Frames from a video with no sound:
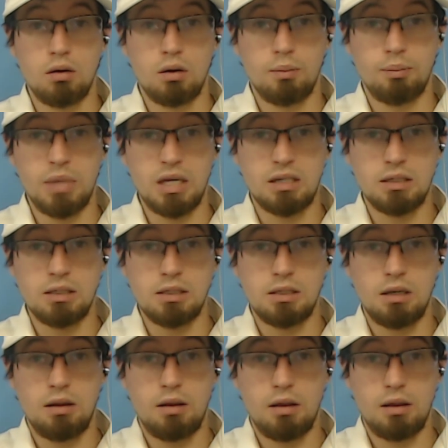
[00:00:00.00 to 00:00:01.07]
because
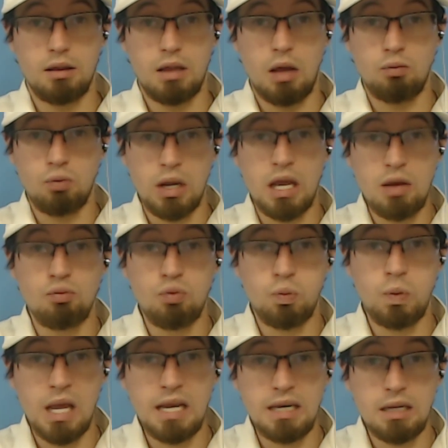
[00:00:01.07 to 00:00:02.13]

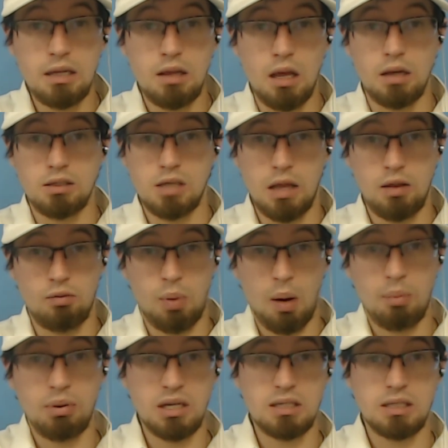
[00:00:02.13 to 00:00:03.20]
he did this, and the
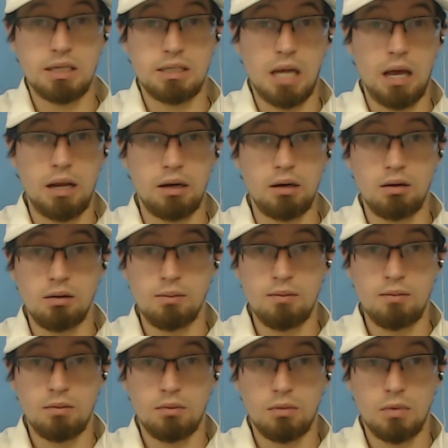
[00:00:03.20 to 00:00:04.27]
Republicans decided,
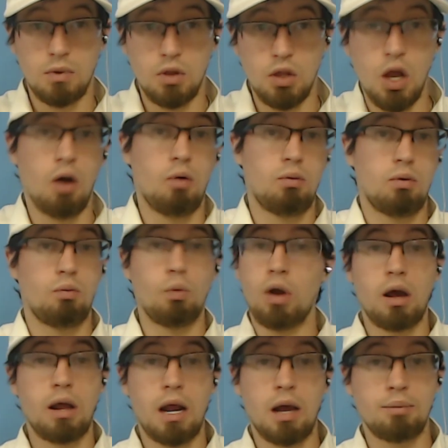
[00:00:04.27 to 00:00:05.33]
no, we're
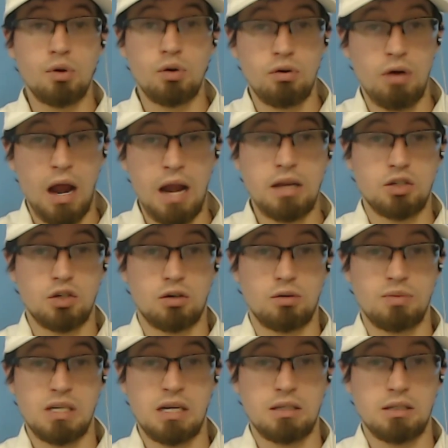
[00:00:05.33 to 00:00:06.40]
not going to help you under any
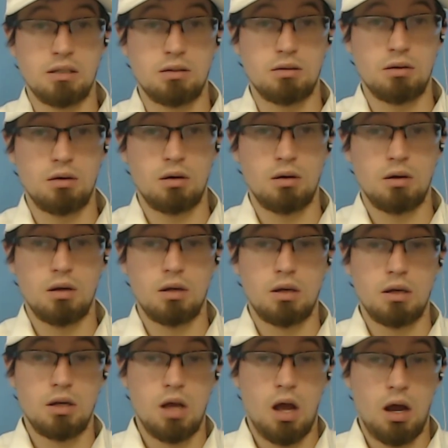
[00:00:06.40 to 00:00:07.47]
circumstances.
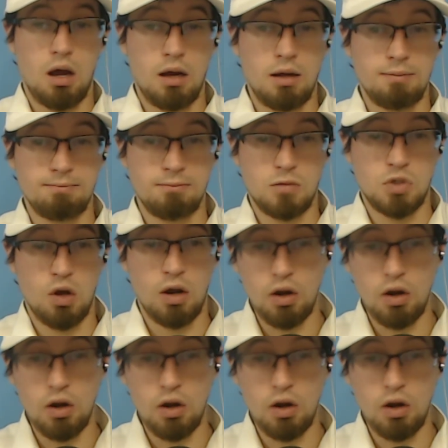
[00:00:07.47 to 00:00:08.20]
So I know